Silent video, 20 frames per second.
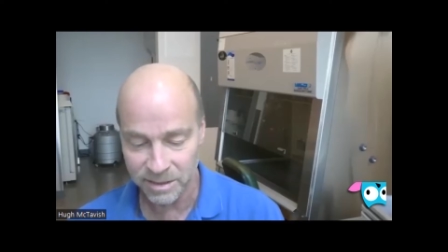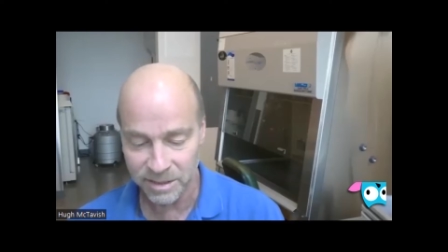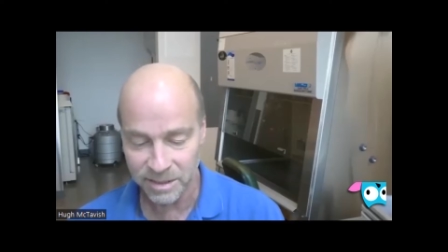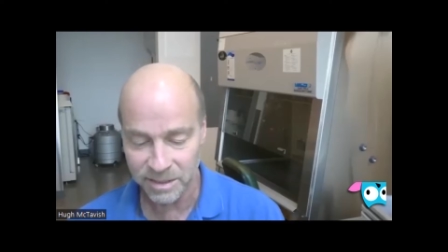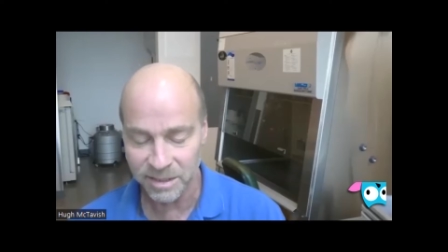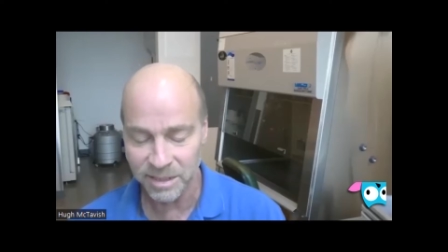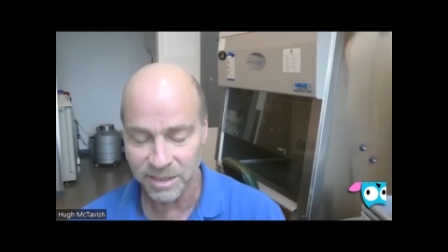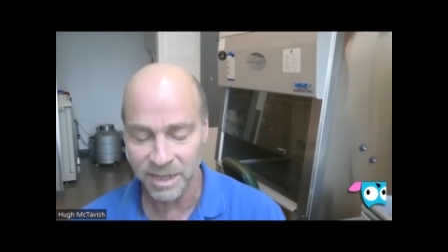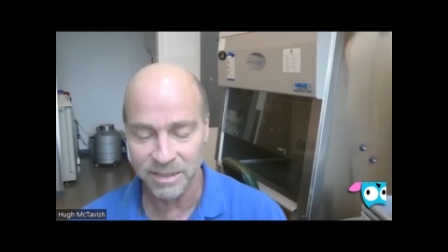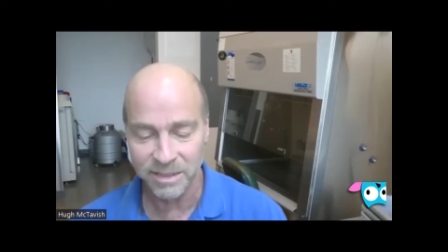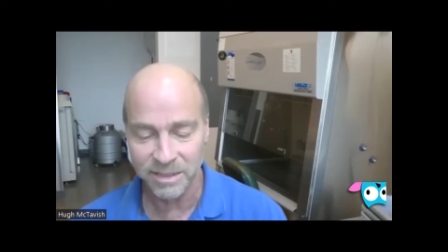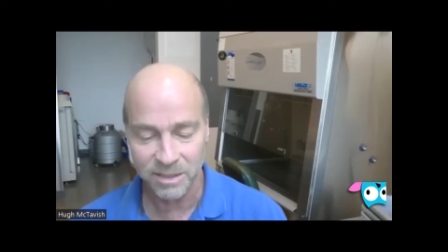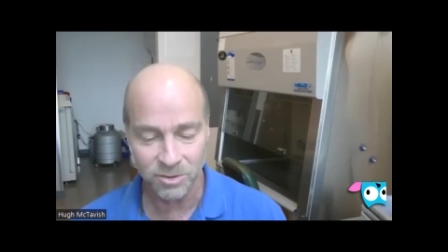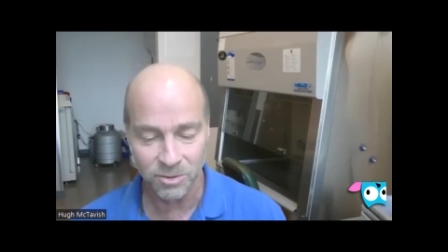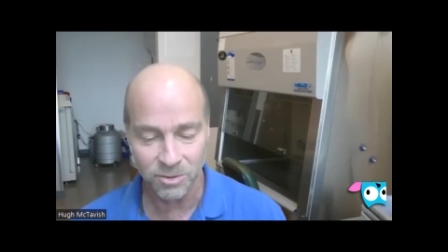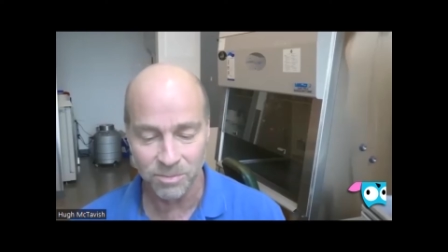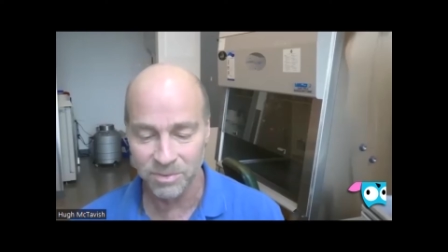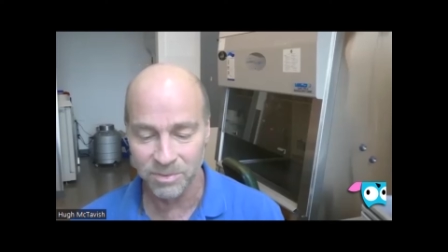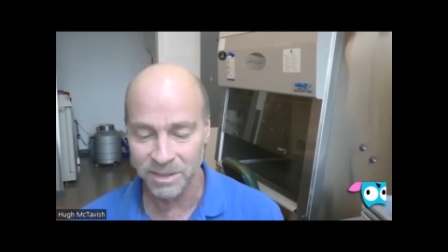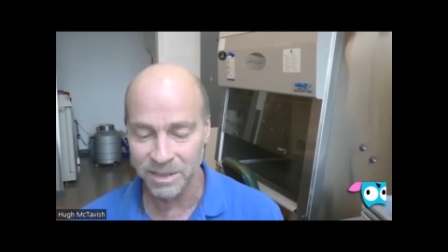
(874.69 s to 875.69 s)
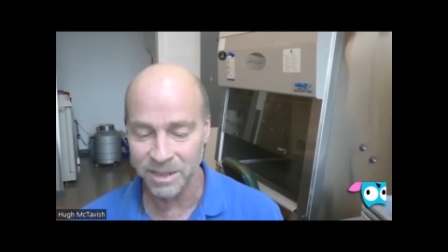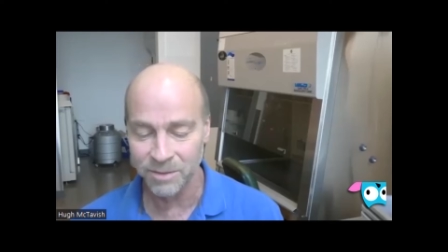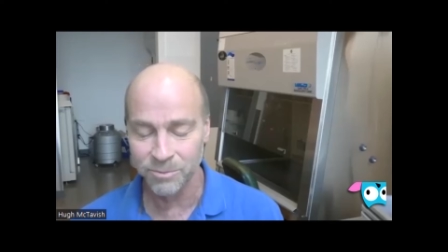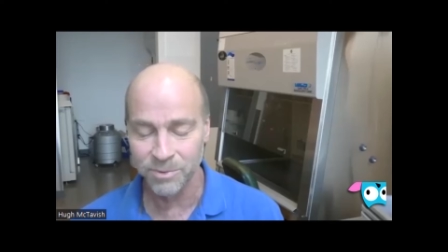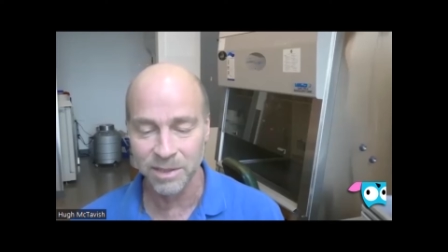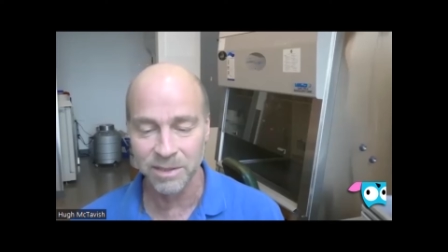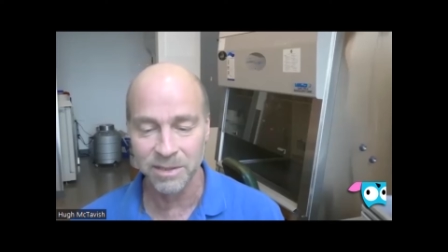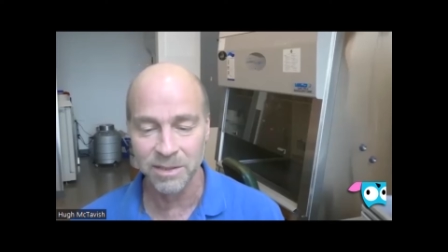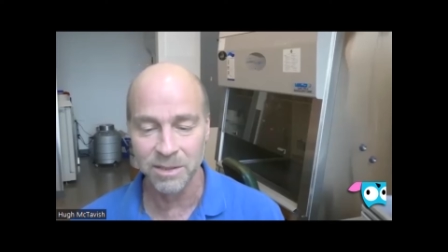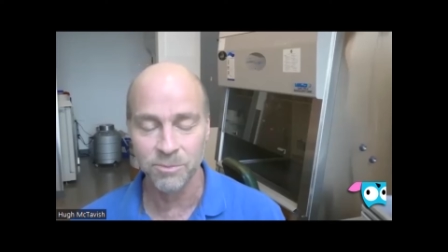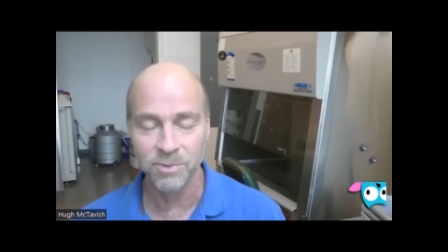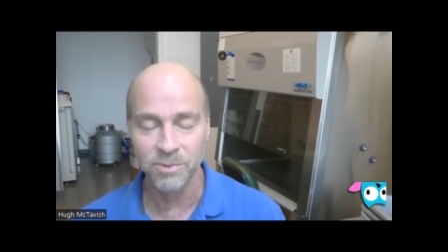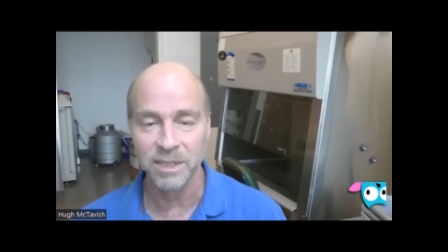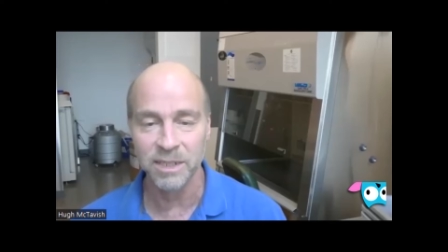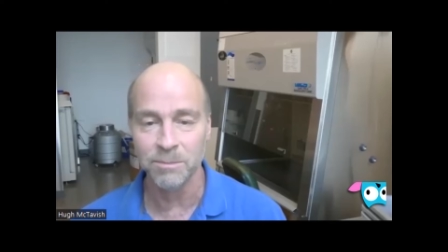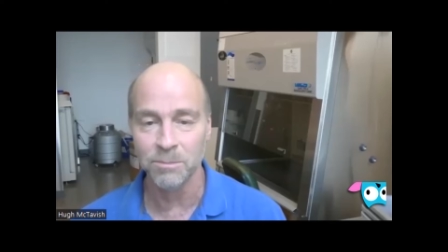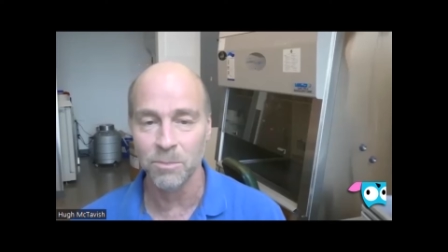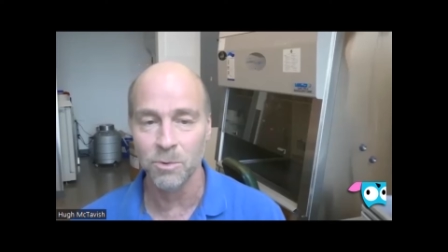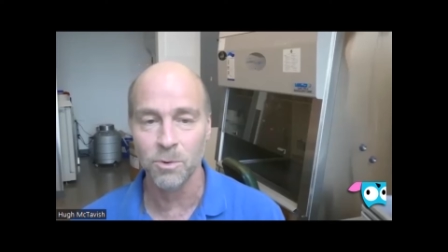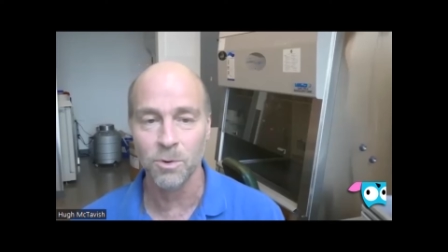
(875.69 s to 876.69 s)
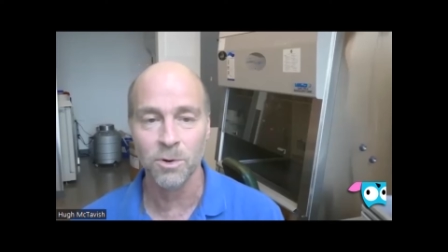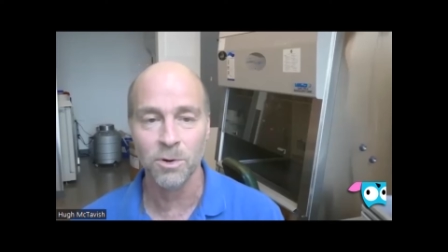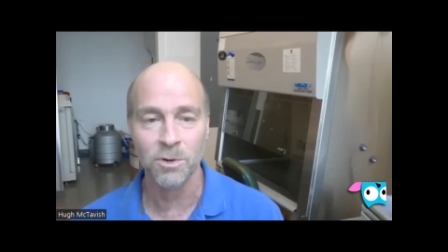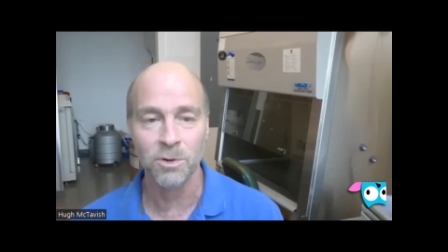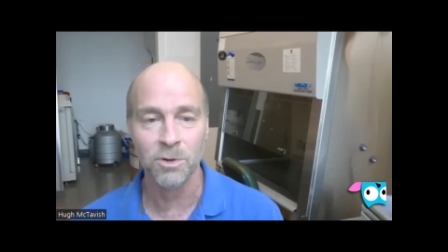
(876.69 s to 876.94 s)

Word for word: it's not so it's not really that we need more